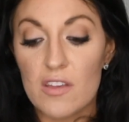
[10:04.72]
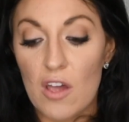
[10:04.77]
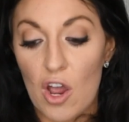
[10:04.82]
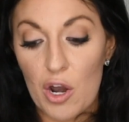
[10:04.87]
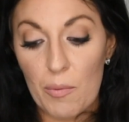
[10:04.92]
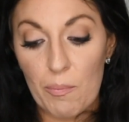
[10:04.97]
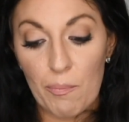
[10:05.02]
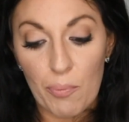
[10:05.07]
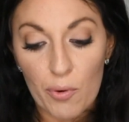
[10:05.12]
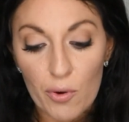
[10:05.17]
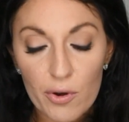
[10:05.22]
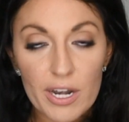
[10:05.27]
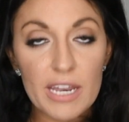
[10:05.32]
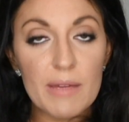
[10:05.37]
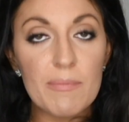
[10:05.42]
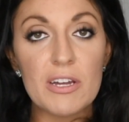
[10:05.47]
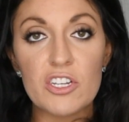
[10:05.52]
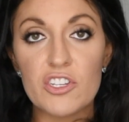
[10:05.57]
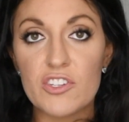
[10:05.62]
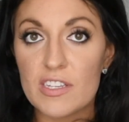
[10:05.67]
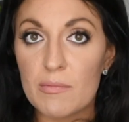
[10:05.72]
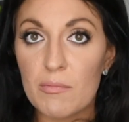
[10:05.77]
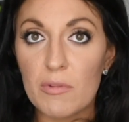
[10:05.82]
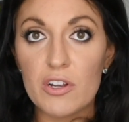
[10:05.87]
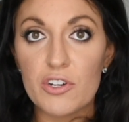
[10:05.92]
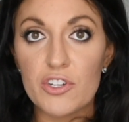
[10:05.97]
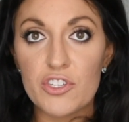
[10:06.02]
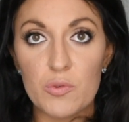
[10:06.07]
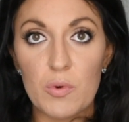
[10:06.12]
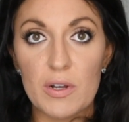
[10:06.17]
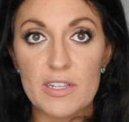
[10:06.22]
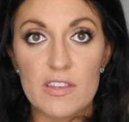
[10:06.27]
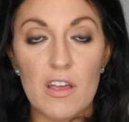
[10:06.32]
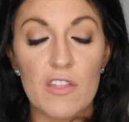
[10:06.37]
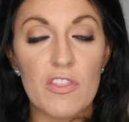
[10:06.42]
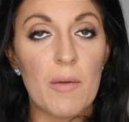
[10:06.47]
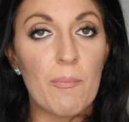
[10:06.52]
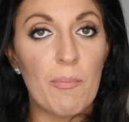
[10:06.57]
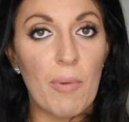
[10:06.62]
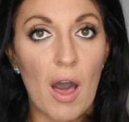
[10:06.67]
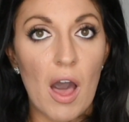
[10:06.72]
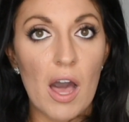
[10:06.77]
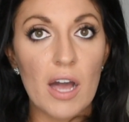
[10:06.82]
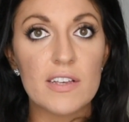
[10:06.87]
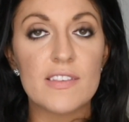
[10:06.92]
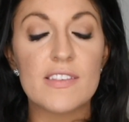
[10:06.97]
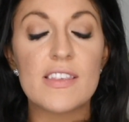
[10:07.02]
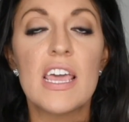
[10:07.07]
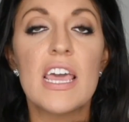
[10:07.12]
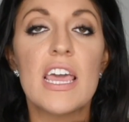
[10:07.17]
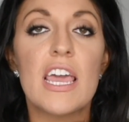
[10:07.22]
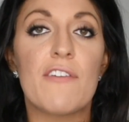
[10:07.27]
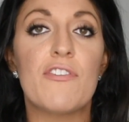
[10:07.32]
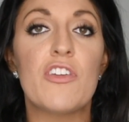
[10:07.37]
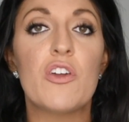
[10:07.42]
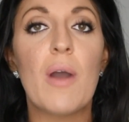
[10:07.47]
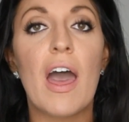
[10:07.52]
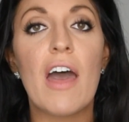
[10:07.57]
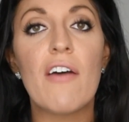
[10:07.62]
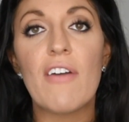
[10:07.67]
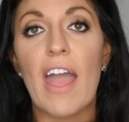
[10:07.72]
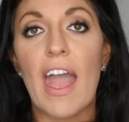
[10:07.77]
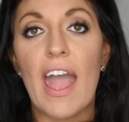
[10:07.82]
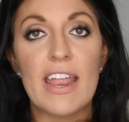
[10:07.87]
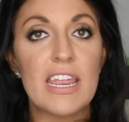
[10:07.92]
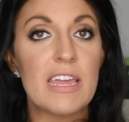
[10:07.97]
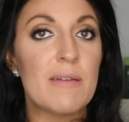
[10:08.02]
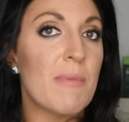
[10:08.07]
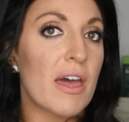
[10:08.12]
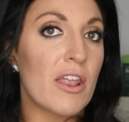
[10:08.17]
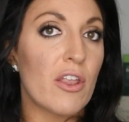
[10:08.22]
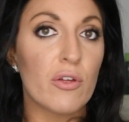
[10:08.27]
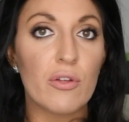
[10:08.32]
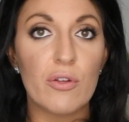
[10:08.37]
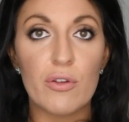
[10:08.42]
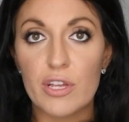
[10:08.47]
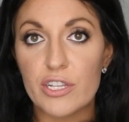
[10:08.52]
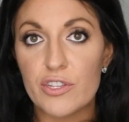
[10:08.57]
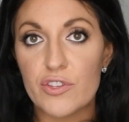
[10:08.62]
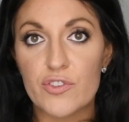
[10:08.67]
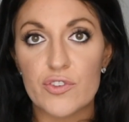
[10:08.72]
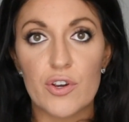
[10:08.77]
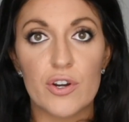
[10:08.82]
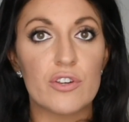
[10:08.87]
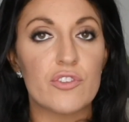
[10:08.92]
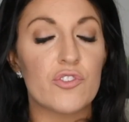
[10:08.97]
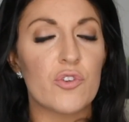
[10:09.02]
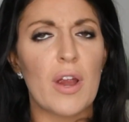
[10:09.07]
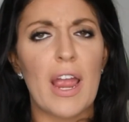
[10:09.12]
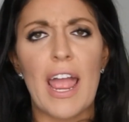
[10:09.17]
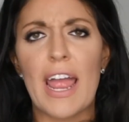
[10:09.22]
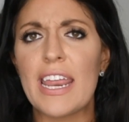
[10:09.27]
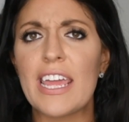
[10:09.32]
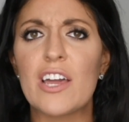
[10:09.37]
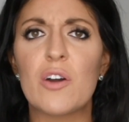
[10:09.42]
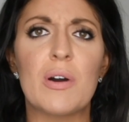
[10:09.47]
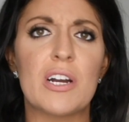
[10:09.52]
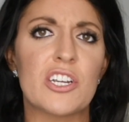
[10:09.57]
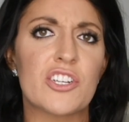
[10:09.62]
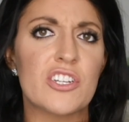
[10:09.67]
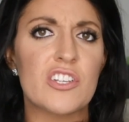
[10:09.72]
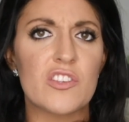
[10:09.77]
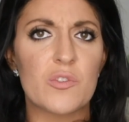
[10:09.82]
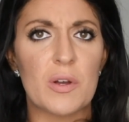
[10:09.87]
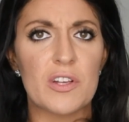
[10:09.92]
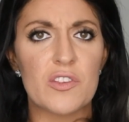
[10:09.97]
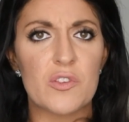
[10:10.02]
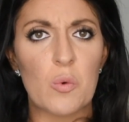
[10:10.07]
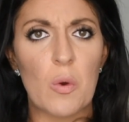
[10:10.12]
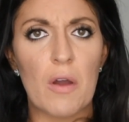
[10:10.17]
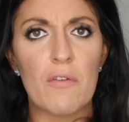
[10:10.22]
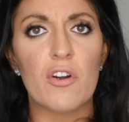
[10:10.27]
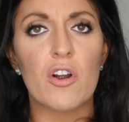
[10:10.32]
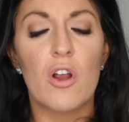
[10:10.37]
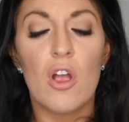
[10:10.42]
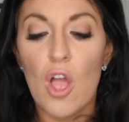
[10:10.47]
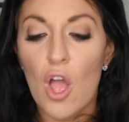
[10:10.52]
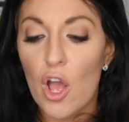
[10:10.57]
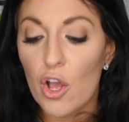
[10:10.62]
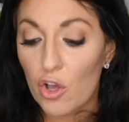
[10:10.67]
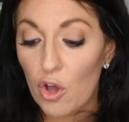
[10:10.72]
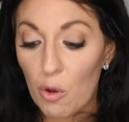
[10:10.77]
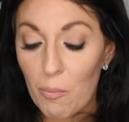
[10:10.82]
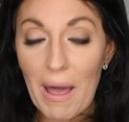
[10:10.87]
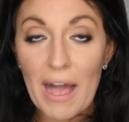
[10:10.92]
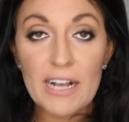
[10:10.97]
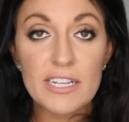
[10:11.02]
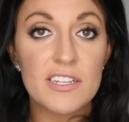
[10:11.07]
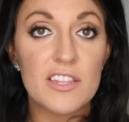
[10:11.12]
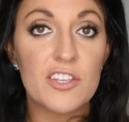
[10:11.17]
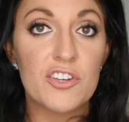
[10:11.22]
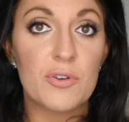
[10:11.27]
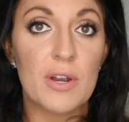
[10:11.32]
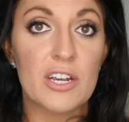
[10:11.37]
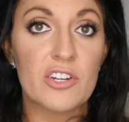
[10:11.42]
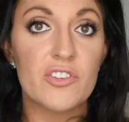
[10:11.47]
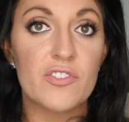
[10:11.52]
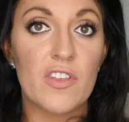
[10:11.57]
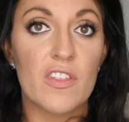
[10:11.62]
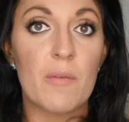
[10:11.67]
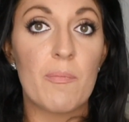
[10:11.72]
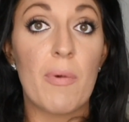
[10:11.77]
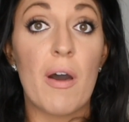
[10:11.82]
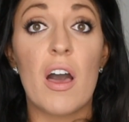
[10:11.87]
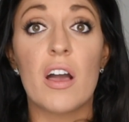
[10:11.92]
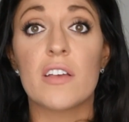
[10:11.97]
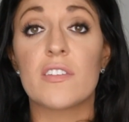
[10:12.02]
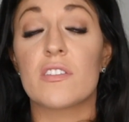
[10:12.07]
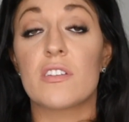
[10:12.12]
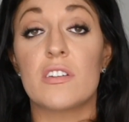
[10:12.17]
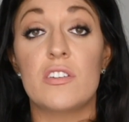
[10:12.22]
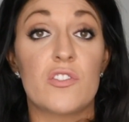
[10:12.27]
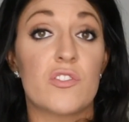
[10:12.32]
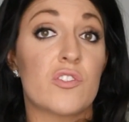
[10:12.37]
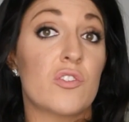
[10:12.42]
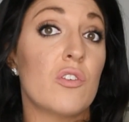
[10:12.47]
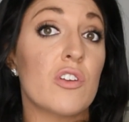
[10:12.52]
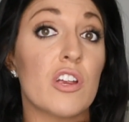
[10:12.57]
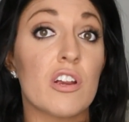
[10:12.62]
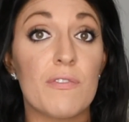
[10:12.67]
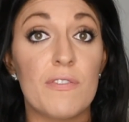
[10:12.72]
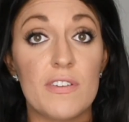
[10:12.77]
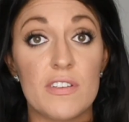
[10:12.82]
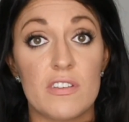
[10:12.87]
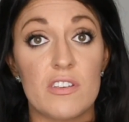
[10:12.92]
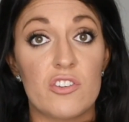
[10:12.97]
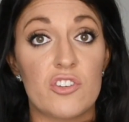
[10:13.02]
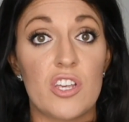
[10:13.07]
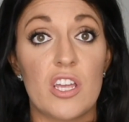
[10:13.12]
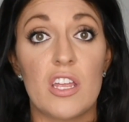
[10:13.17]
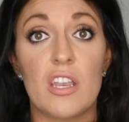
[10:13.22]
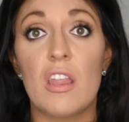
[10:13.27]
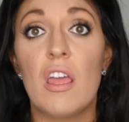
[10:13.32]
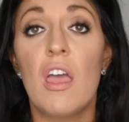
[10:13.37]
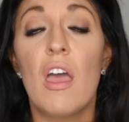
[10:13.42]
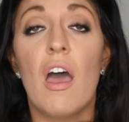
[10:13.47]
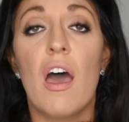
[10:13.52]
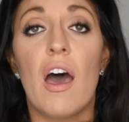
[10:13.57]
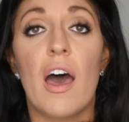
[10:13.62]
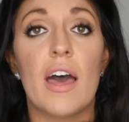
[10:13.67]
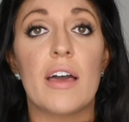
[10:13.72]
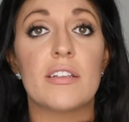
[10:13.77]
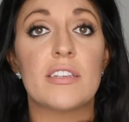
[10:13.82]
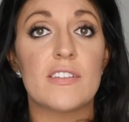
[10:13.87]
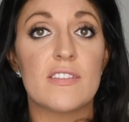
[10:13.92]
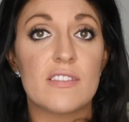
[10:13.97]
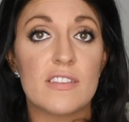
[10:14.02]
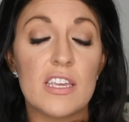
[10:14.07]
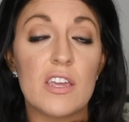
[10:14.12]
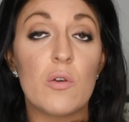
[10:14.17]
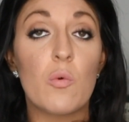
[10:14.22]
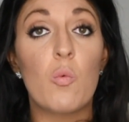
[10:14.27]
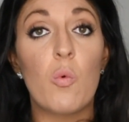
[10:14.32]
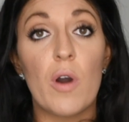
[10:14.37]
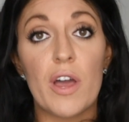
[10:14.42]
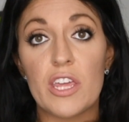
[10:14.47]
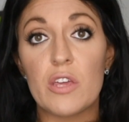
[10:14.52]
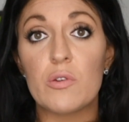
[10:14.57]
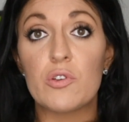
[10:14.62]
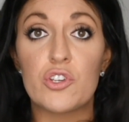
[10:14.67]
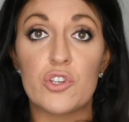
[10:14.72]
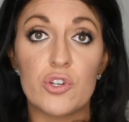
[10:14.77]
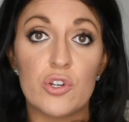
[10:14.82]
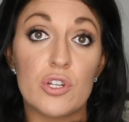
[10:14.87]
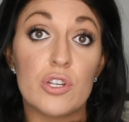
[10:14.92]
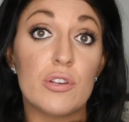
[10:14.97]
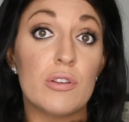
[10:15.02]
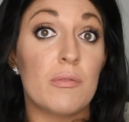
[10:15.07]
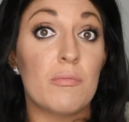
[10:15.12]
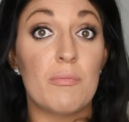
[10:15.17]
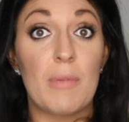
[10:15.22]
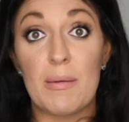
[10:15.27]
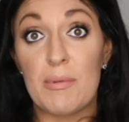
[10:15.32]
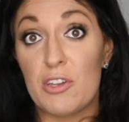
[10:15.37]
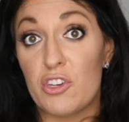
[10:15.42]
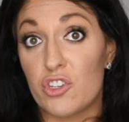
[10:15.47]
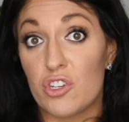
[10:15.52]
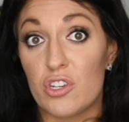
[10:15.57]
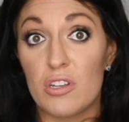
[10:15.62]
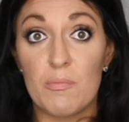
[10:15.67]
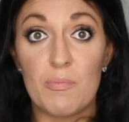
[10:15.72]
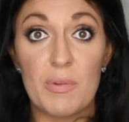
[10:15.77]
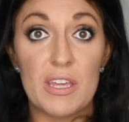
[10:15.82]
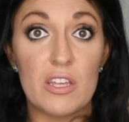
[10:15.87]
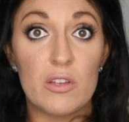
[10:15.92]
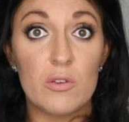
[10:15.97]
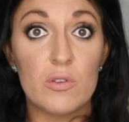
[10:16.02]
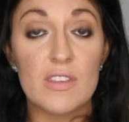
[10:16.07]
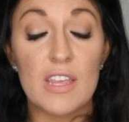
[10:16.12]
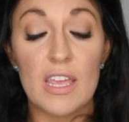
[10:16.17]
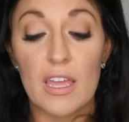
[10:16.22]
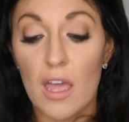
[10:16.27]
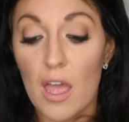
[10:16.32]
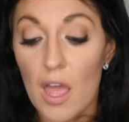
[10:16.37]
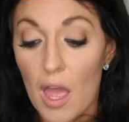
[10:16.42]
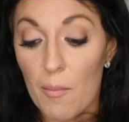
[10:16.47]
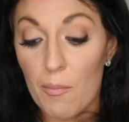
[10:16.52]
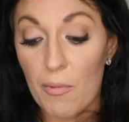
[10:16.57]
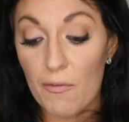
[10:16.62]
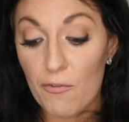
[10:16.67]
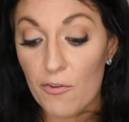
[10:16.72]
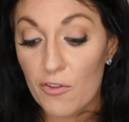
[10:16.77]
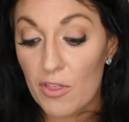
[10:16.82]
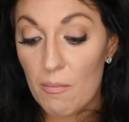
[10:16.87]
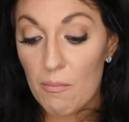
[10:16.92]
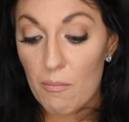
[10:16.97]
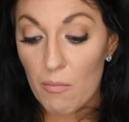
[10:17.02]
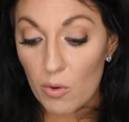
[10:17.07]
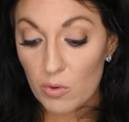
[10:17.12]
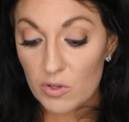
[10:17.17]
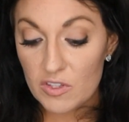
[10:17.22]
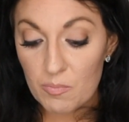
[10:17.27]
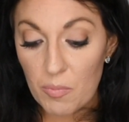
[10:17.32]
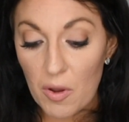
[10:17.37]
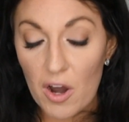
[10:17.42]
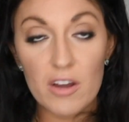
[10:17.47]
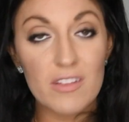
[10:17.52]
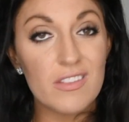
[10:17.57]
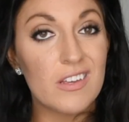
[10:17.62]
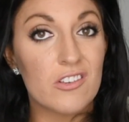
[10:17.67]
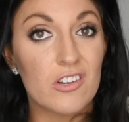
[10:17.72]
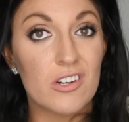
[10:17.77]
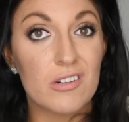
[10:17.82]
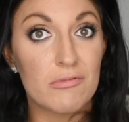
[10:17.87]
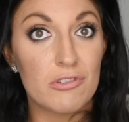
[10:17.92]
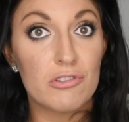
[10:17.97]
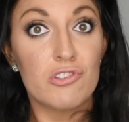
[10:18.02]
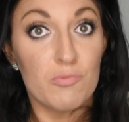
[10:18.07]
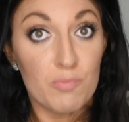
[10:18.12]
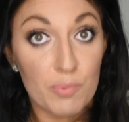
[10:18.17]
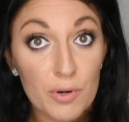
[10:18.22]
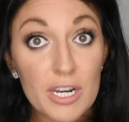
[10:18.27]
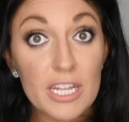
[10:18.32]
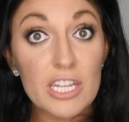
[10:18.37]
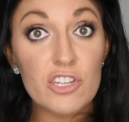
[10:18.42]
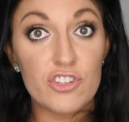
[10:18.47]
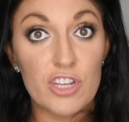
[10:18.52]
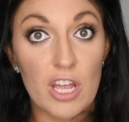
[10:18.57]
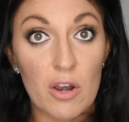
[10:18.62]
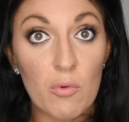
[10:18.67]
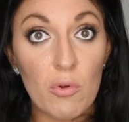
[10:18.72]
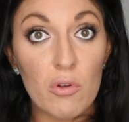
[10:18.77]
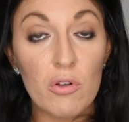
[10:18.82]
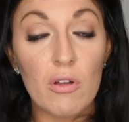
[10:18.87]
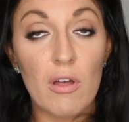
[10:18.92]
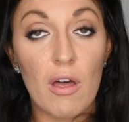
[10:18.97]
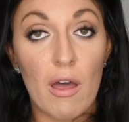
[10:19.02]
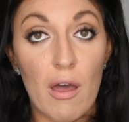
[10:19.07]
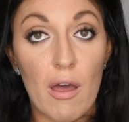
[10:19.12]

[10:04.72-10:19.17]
are pretty much similar to what's on the box. If you have any medical concerns or any questions whatsoever, go back to the directions on the box, consult your physician to see what you should and maybe shouldn't be using. But for the most part, these are pretty general